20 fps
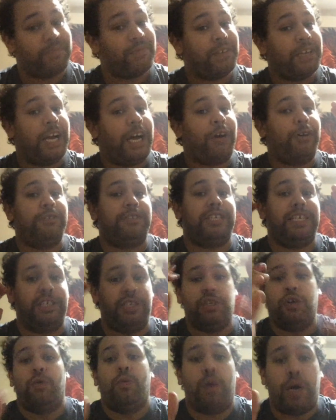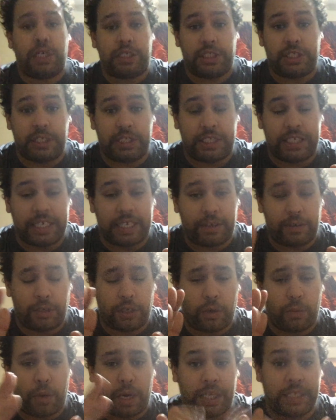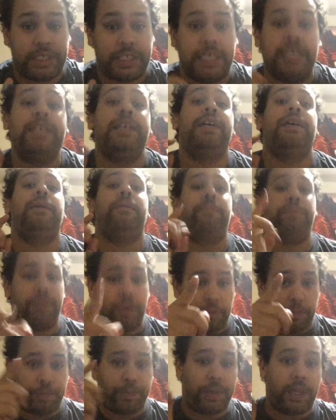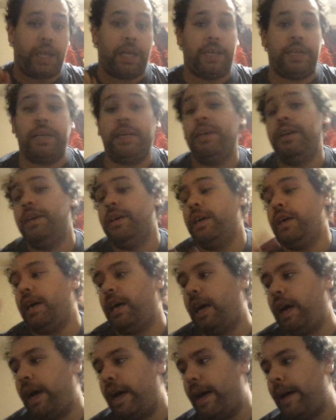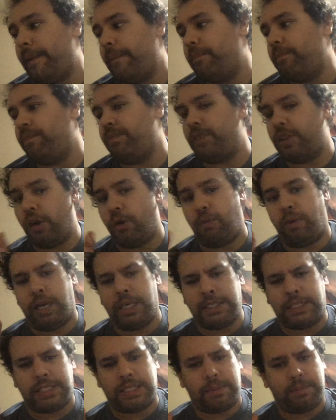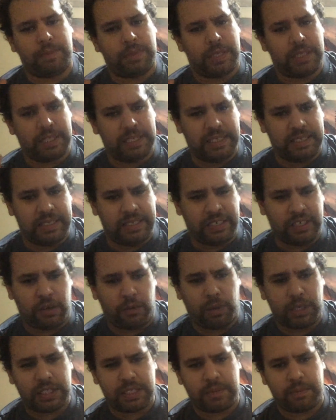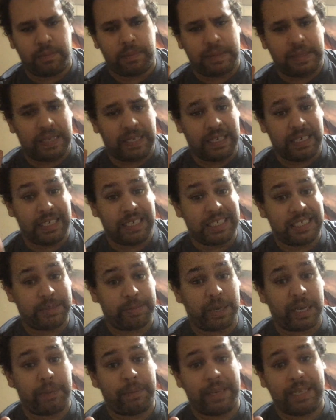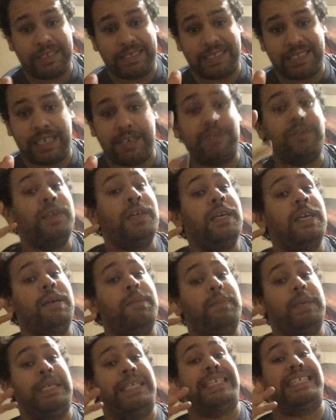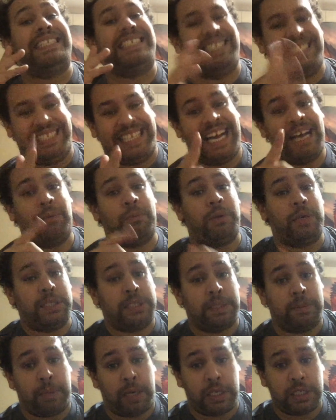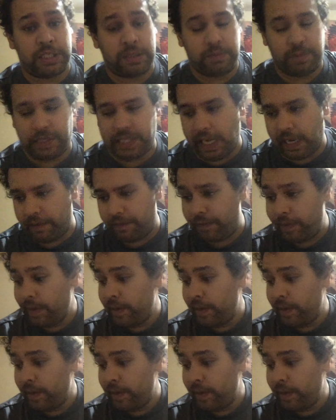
I would say go watch the ch- go watch it. So plug, um, go watch some of the go watch some of the Spider Man stuff because that was some awesome stuff.